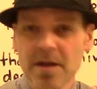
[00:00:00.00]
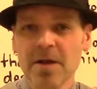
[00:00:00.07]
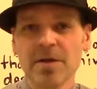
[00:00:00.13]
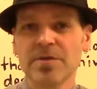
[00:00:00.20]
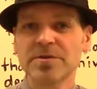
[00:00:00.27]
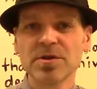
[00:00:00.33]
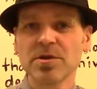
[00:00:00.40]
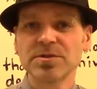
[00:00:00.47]

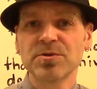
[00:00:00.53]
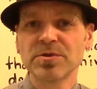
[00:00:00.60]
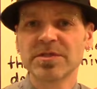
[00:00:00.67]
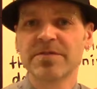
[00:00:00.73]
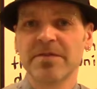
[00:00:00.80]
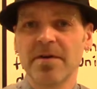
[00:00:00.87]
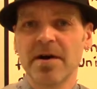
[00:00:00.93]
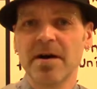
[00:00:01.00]
There's all sorts
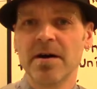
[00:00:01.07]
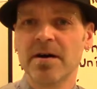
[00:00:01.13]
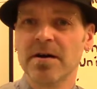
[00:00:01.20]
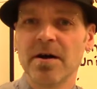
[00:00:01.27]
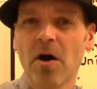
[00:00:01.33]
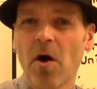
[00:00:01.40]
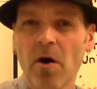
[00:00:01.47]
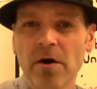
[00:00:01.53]
of
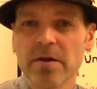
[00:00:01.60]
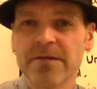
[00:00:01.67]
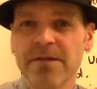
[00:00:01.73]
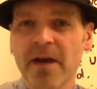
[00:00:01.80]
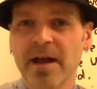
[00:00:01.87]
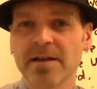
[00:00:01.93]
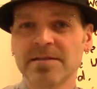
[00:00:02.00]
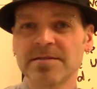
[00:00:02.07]

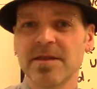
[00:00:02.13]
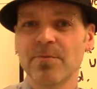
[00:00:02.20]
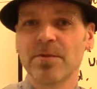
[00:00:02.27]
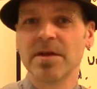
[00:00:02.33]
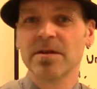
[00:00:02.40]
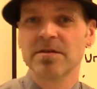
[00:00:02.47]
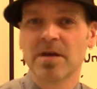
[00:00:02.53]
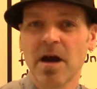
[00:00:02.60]
artifacts that
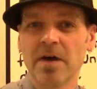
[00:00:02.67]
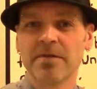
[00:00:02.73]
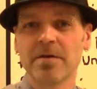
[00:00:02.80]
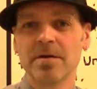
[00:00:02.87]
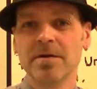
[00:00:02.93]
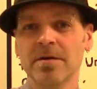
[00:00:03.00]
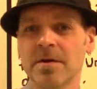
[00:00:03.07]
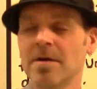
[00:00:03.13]
we
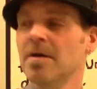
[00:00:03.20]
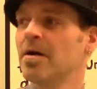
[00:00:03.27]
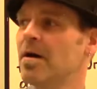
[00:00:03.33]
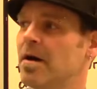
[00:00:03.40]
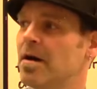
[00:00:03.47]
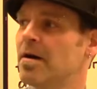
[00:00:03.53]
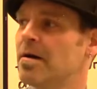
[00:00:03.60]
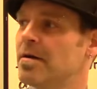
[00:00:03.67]
uncover
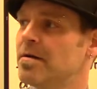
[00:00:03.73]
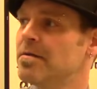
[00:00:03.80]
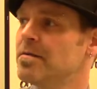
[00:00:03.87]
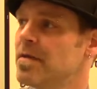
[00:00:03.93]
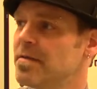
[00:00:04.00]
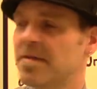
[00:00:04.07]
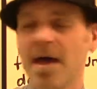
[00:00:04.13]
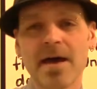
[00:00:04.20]

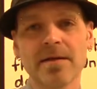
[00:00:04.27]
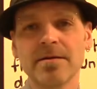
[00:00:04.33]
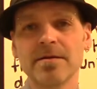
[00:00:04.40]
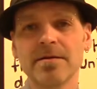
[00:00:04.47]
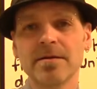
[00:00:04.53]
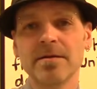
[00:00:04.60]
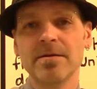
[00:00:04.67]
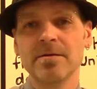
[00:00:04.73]
that
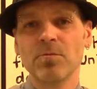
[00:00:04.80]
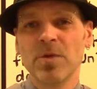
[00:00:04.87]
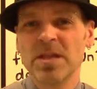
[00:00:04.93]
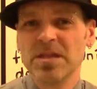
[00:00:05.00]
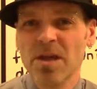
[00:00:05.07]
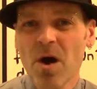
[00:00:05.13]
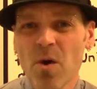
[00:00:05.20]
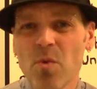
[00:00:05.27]
we
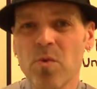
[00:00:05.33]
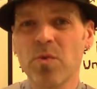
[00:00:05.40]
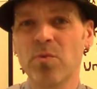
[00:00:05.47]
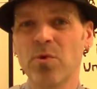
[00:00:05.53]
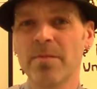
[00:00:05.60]
know were